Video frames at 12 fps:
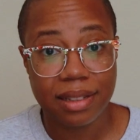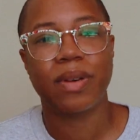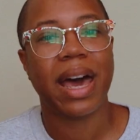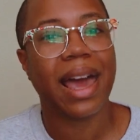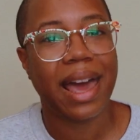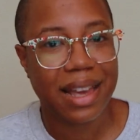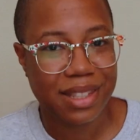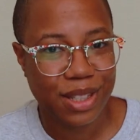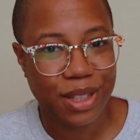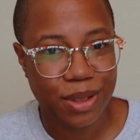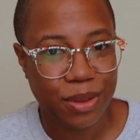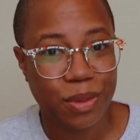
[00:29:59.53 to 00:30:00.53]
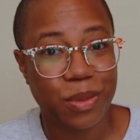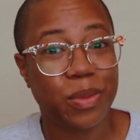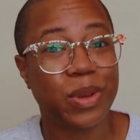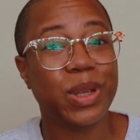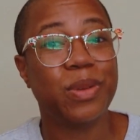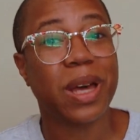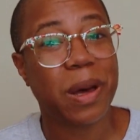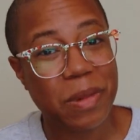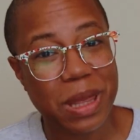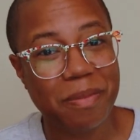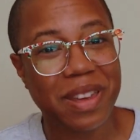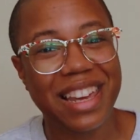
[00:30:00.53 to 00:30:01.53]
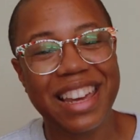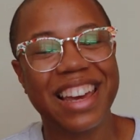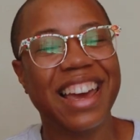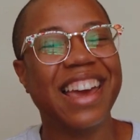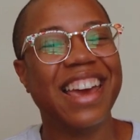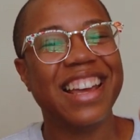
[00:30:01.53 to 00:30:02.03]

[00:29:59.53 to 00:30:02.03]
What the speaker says: So I ask you, will you come with me